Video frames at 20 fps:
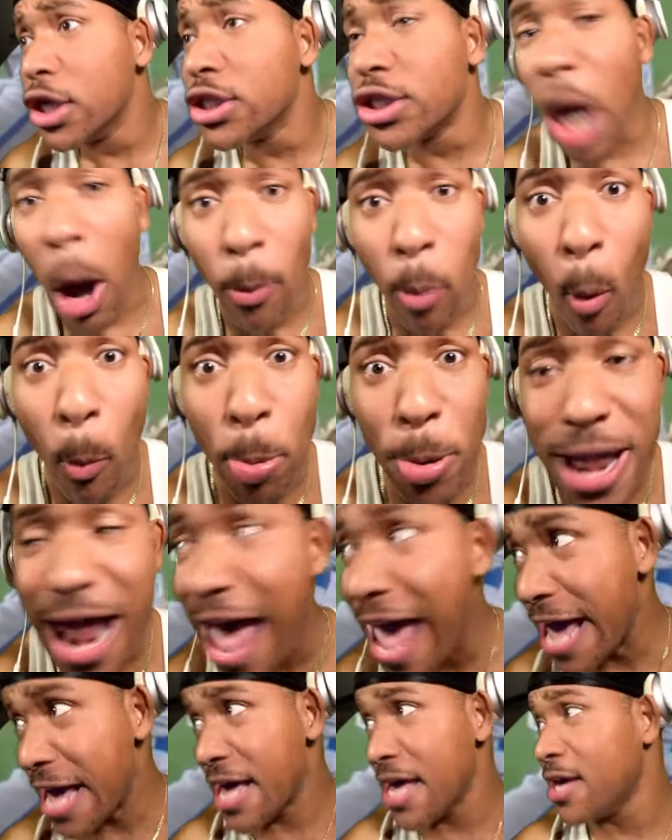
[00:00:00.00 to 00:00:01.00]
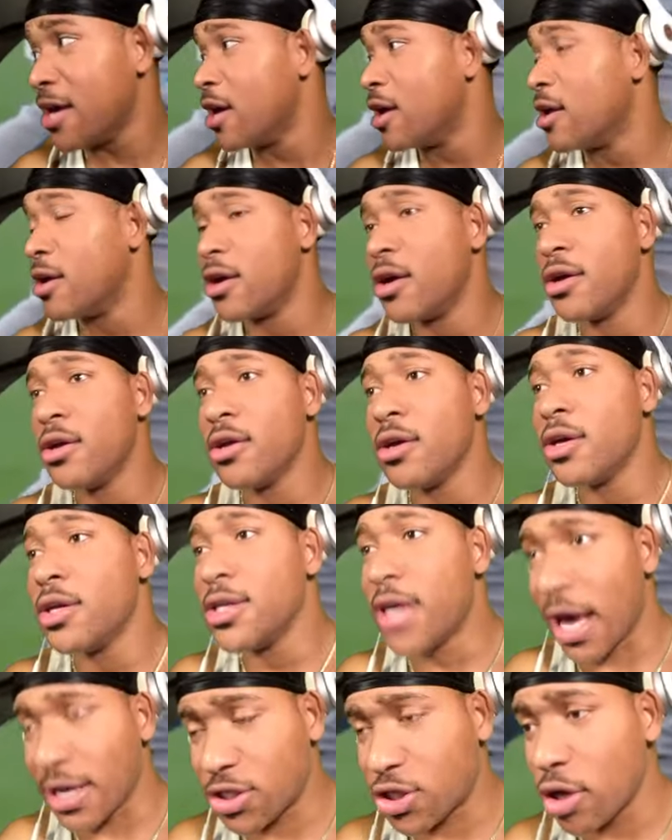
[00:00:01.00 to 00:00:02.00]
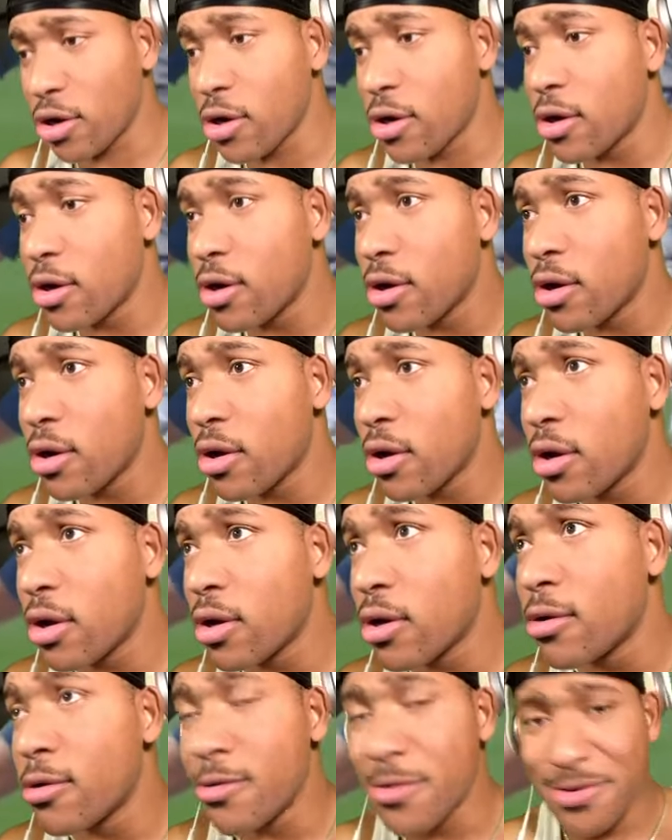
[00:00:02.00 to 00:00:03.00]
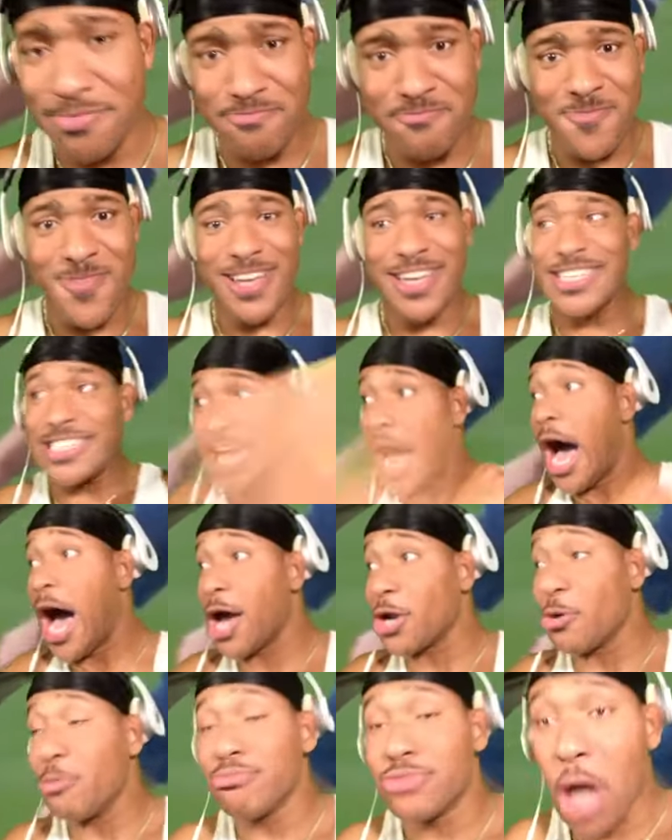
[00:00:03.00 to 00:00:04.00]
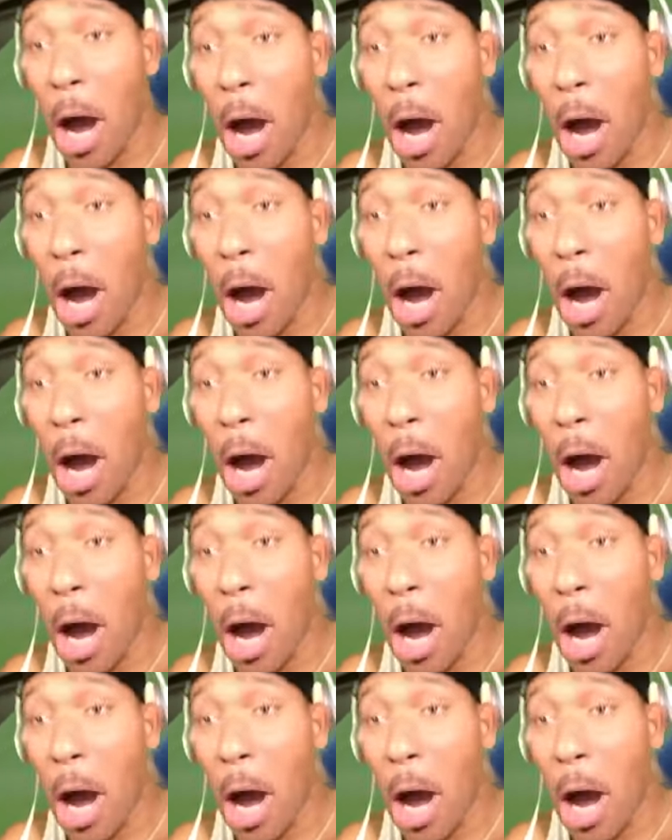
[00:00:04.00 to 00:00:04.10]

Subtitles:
Double play. Yes, sir. Got him.